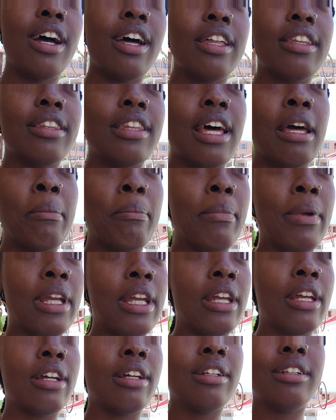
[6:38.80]
that
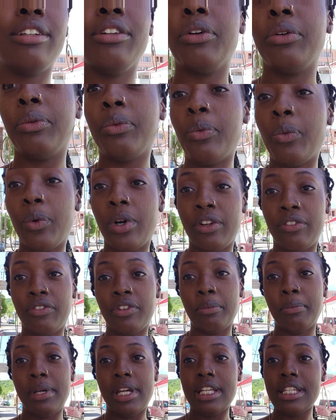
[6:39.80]
one of the
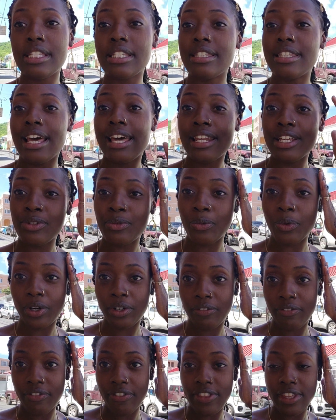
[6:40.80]
best. That is one
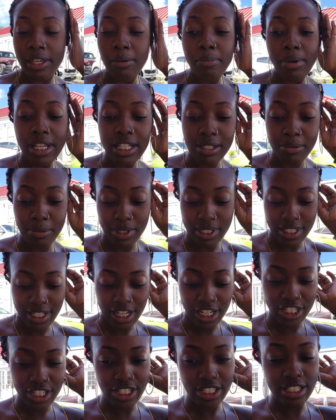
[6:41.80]
of the best
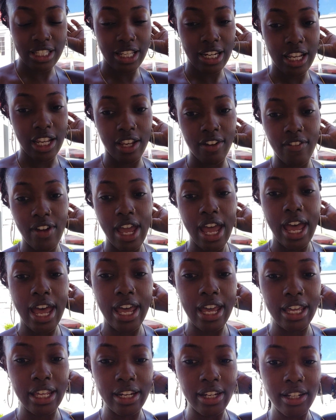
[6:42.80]
massages that I've
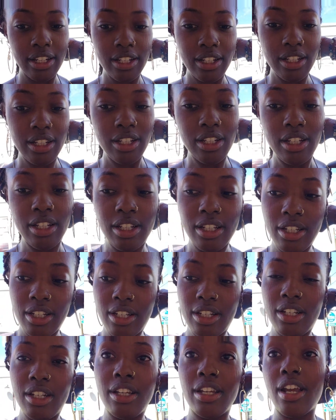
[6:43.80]
had
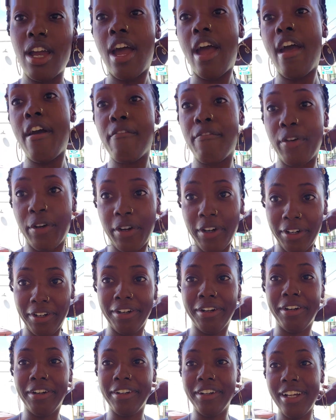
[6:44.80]
ever.
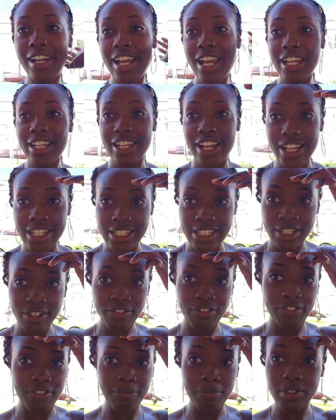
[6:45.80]
Y'all see
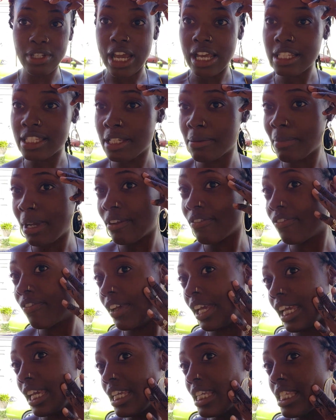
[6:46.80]
my
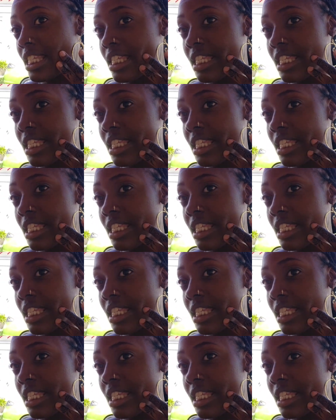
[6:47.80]
face?